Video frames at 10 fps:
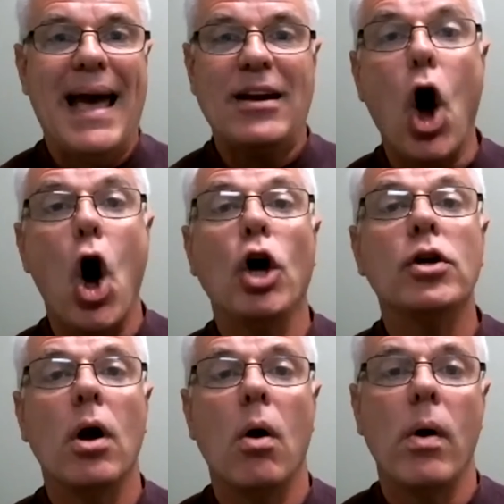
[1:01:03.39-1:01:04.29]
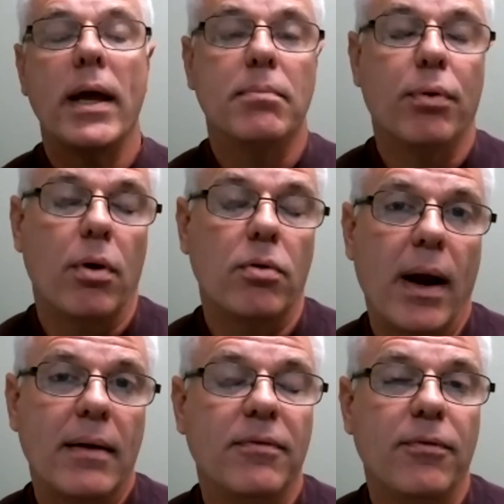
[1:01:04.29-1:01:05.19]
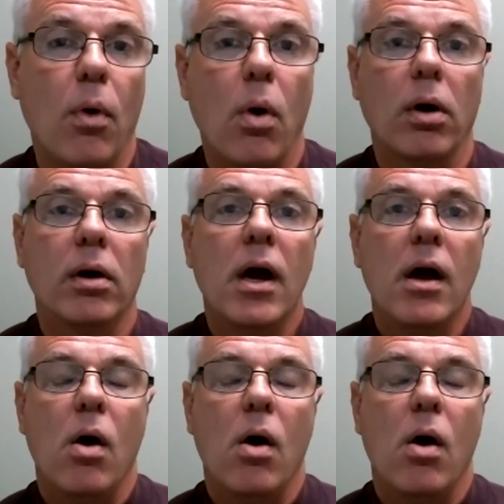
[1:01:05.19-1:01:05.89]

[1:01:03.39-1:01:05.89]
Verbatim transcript: that ongoing program for